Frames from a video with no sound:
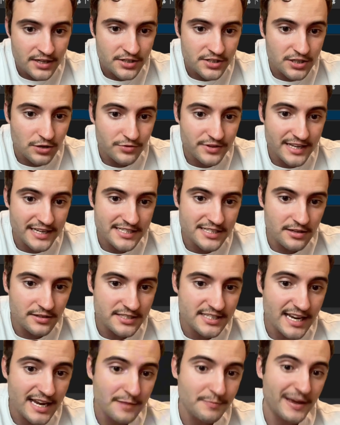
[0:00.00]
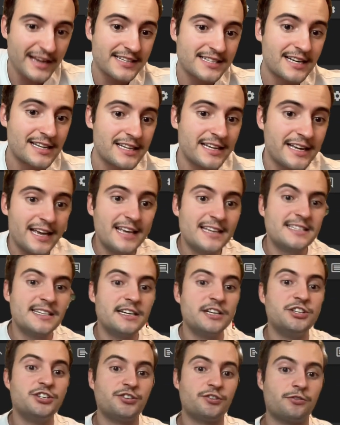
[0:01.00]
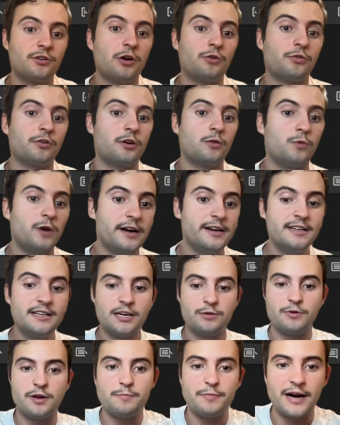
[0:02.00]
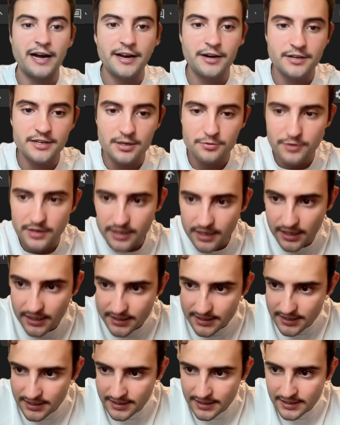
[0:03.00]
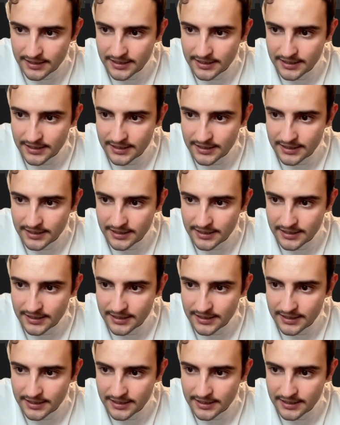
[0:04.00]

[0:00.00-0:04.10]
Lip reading: So this will say basically, is it a 0 or a 1? Did we buy or did we not?